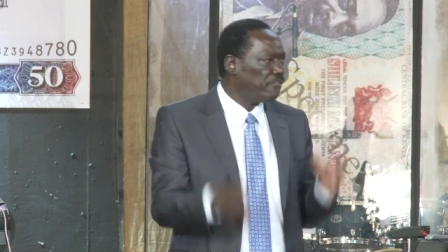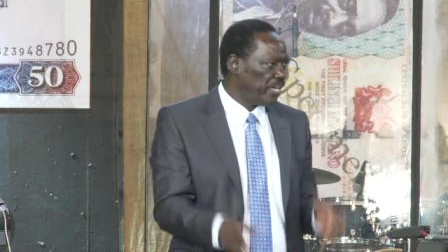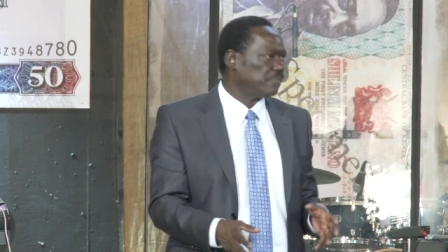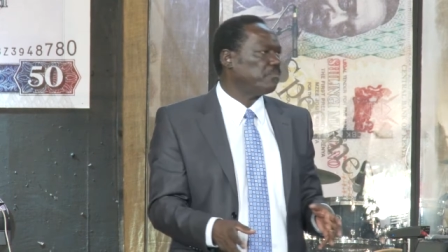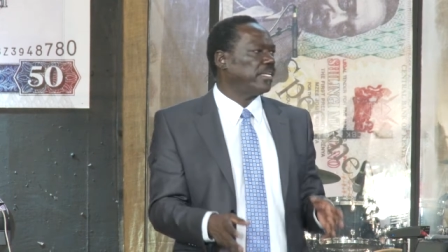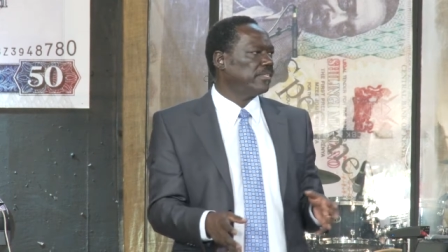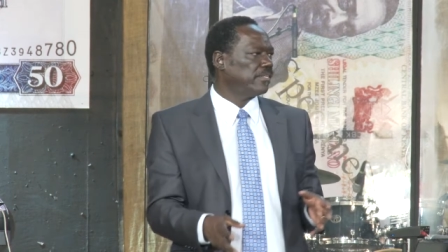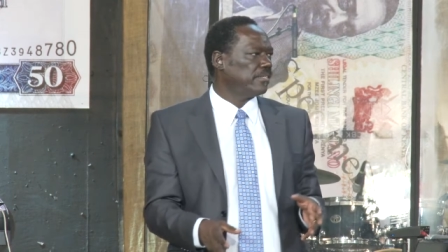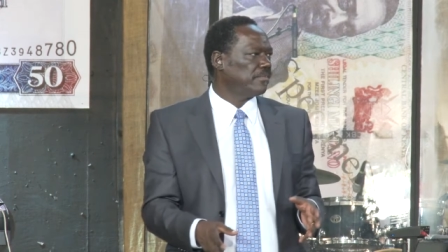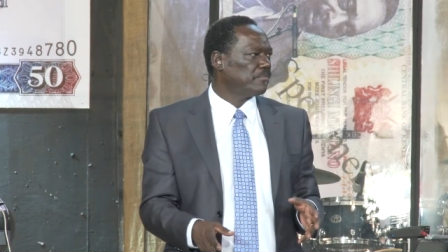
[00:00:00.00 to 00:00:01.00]

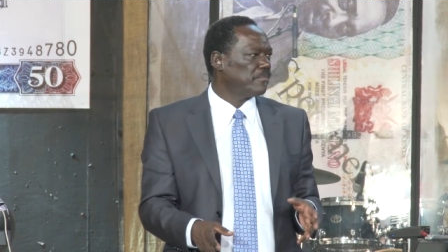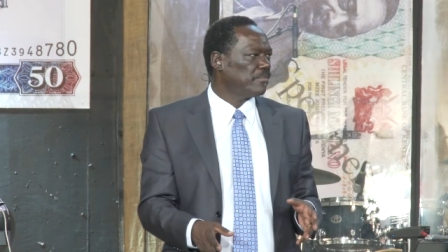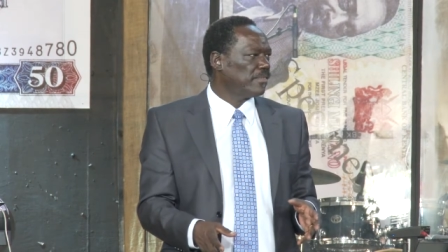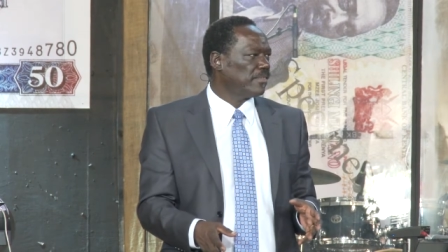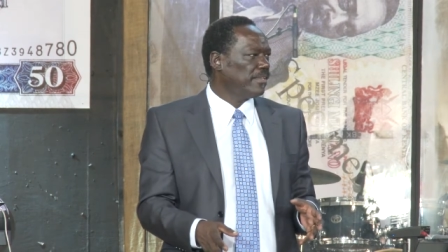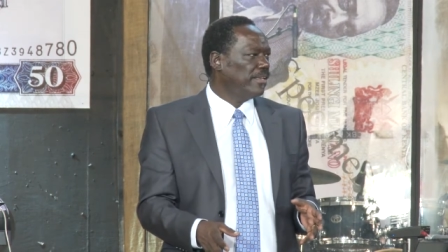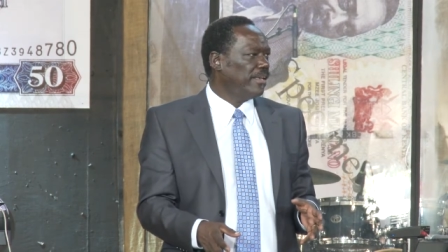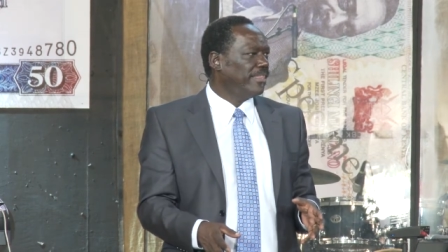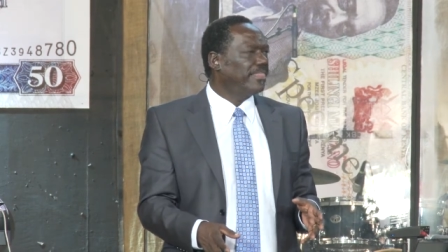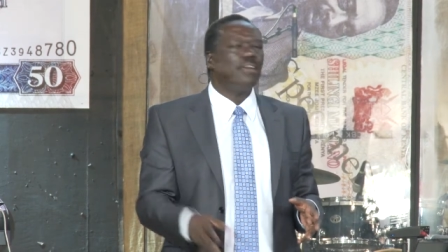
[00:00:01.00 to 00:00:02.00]
investment.
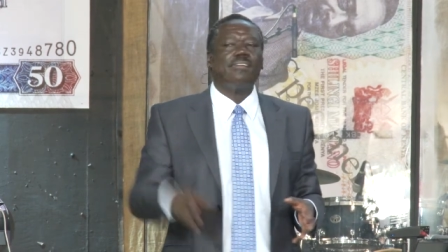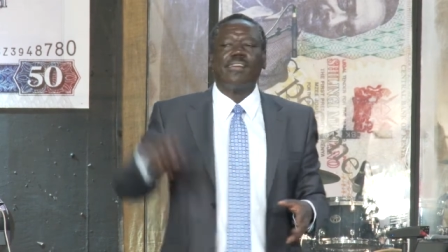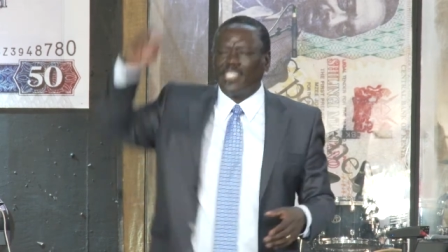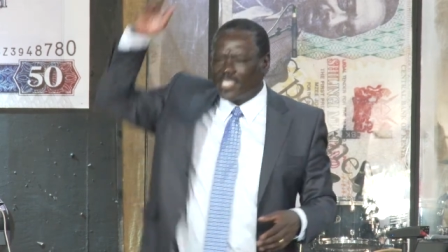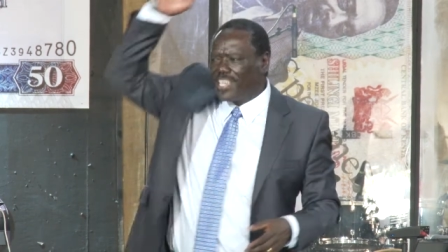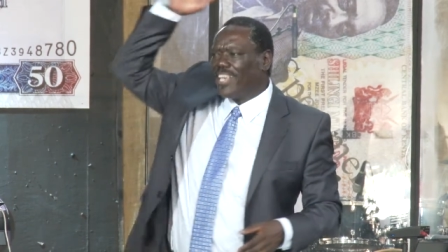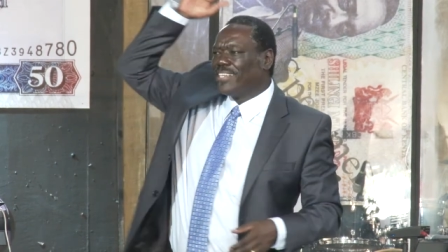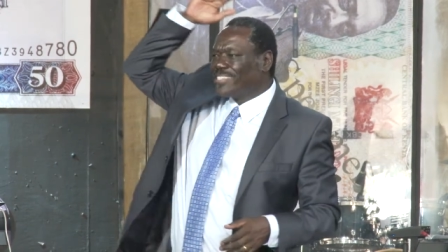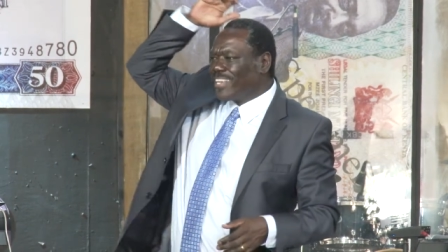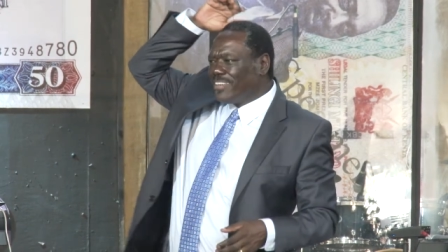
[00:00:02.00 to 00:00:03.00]
The
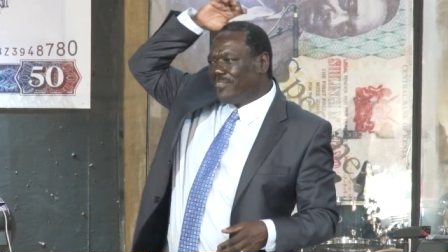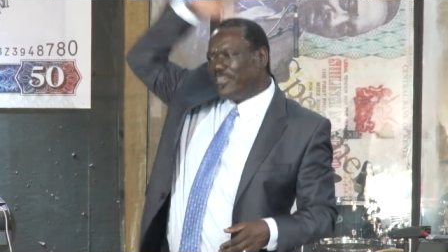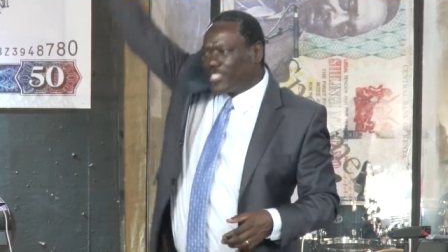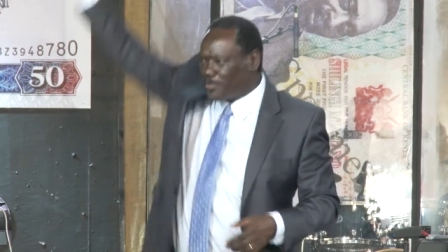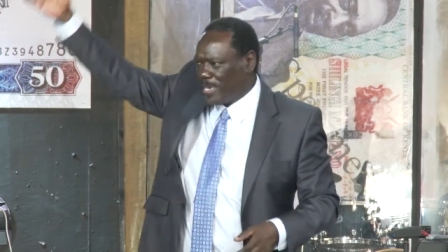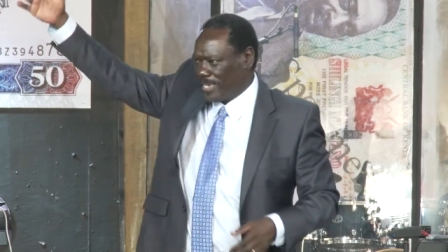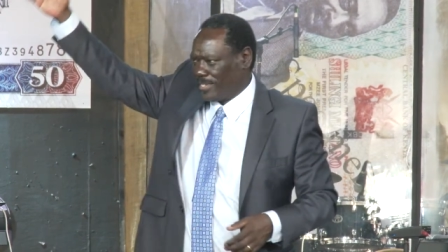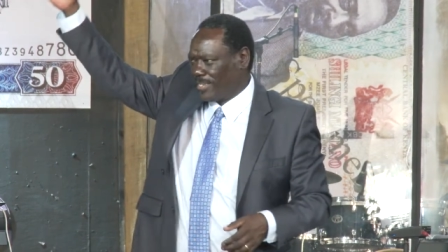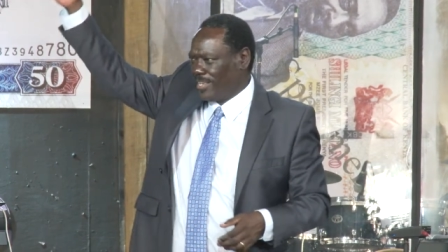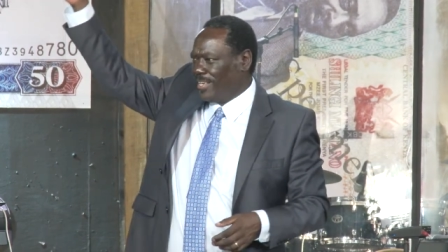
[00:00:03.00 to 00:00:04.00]
riskiest
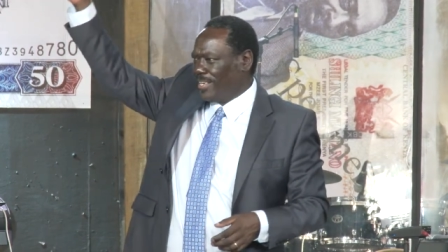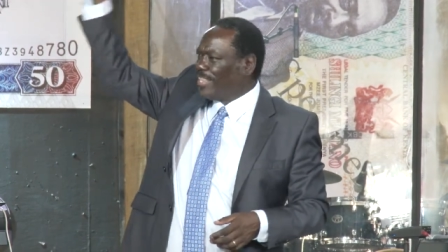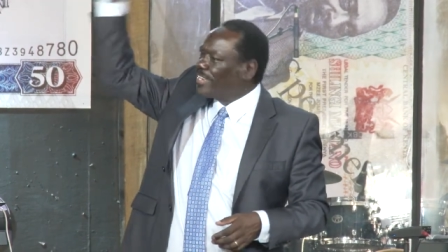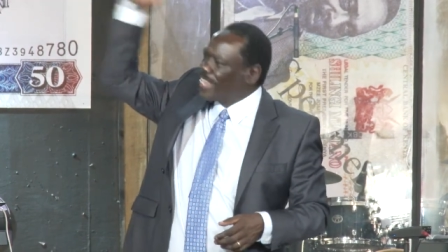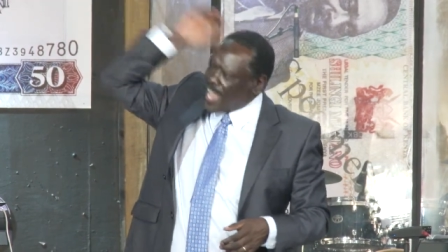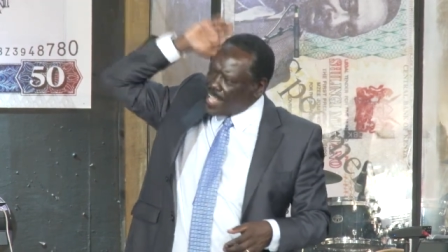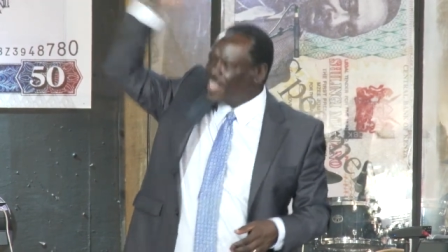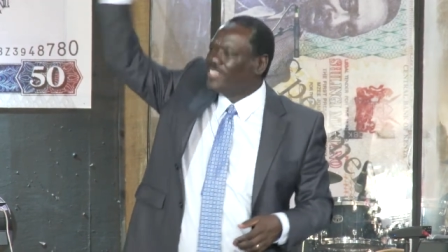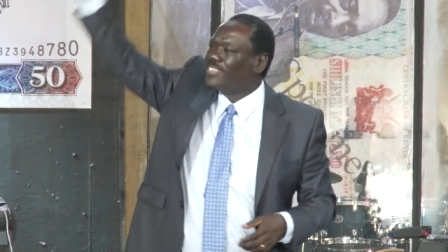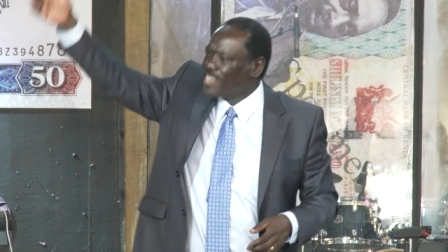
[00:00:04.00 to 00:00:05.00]
investment that
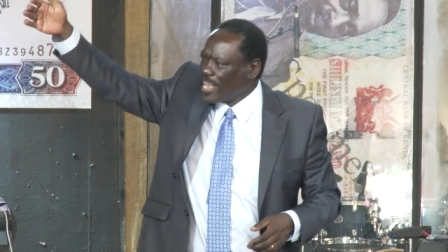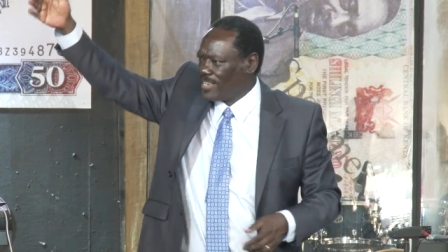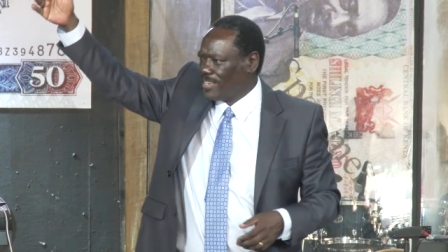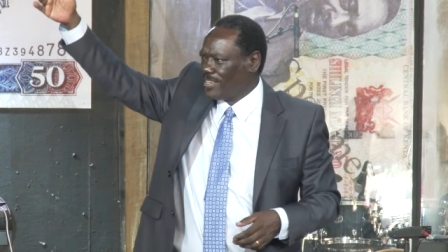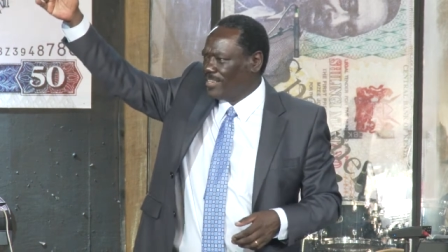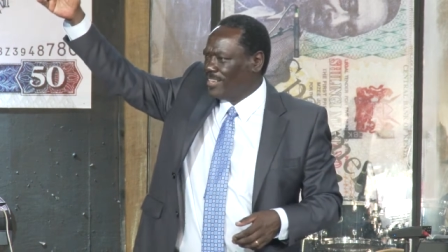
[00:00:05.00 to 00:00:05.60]
Kenyans like